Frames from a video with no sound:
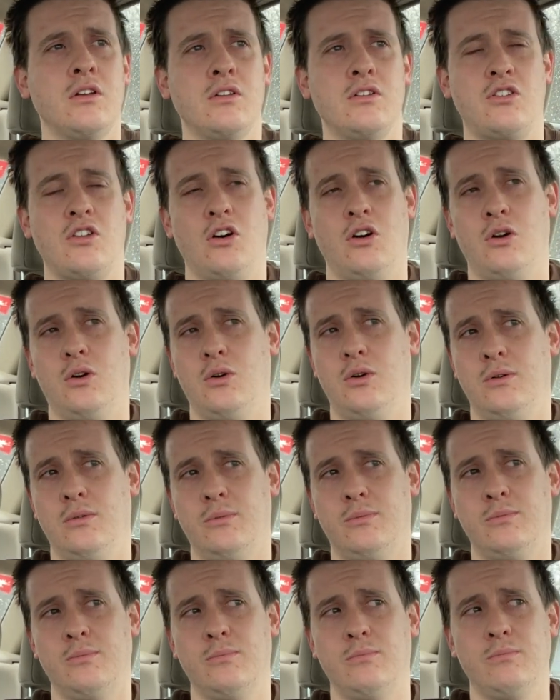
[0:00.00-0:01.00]
So
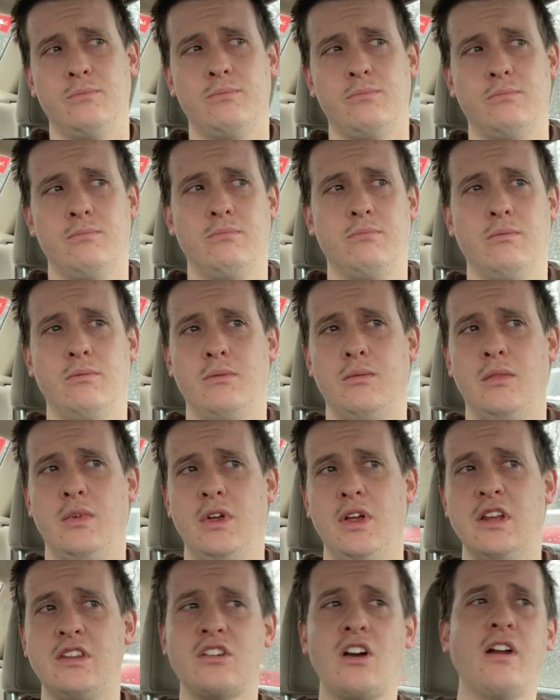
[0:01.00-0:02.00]

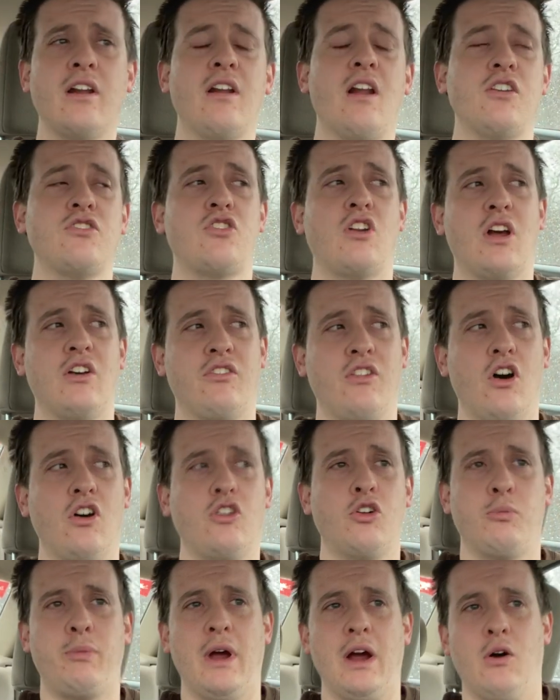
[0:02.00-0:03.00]
it's kind of nice to have an
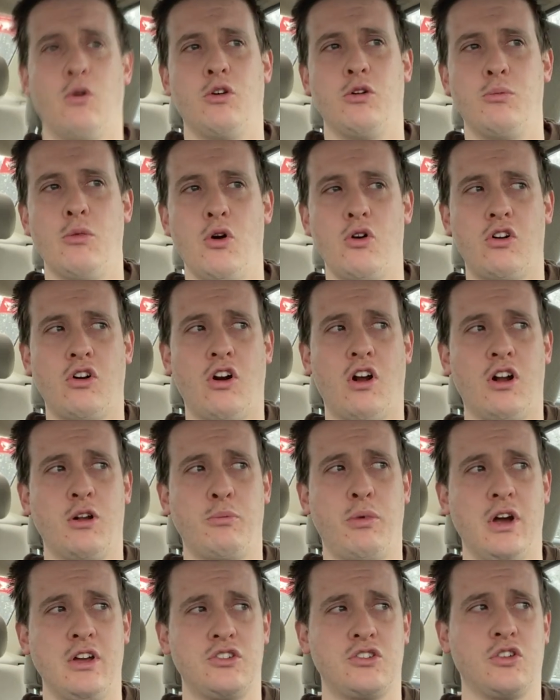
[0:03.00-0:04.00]
underpowered motor on a
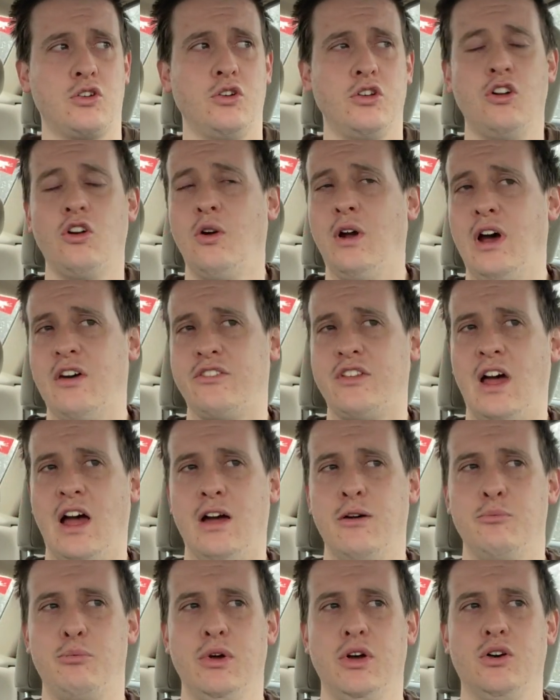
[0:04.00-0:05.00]
bicycle. You don't have
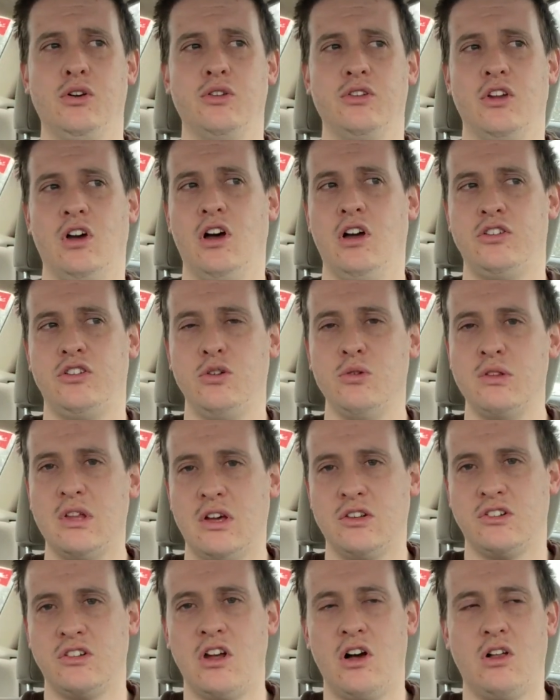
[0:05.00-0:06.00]
to build a
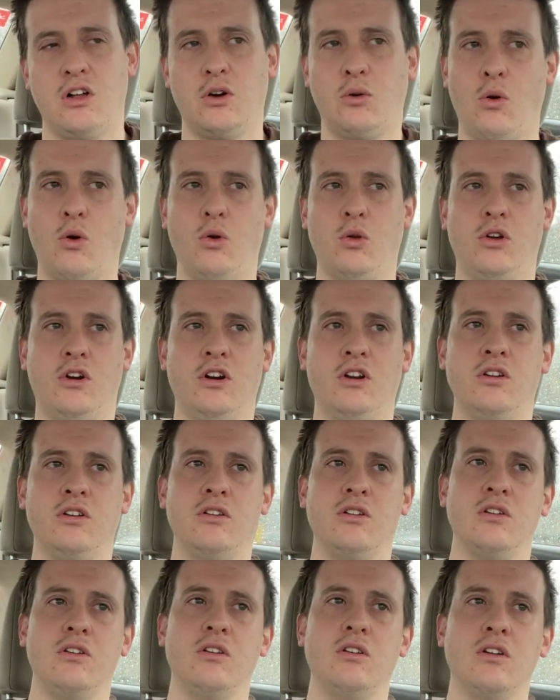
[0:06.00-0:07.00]
$2,000 roller
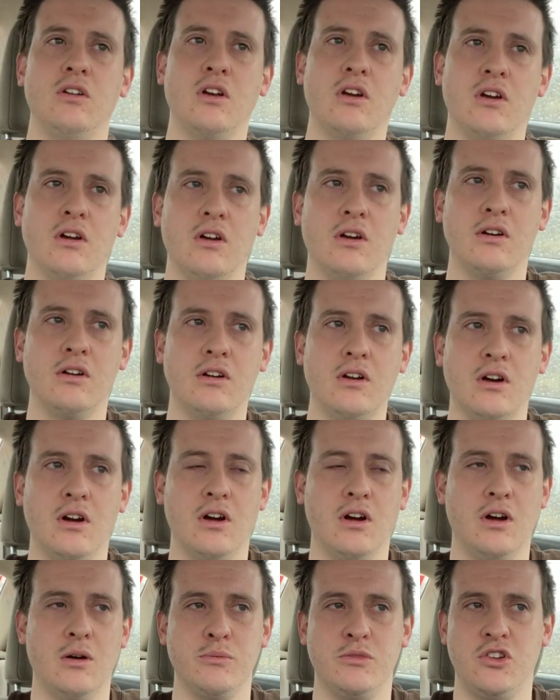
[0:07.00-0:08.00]

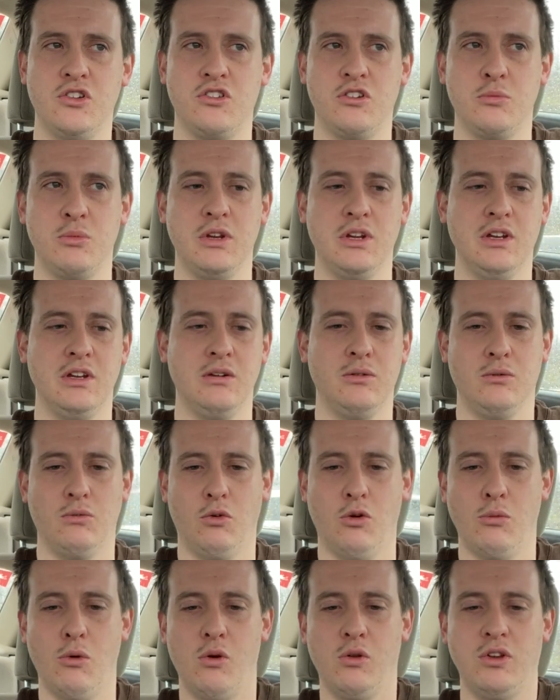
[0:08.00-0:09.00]
just to be
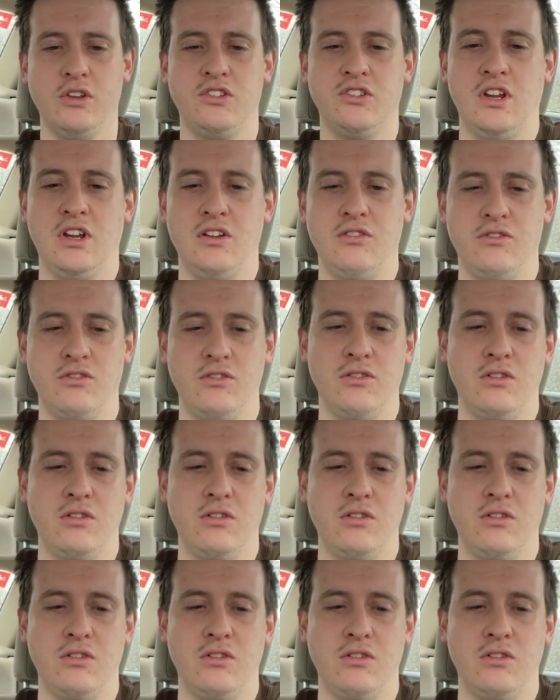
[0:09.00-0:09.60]
remotely safe.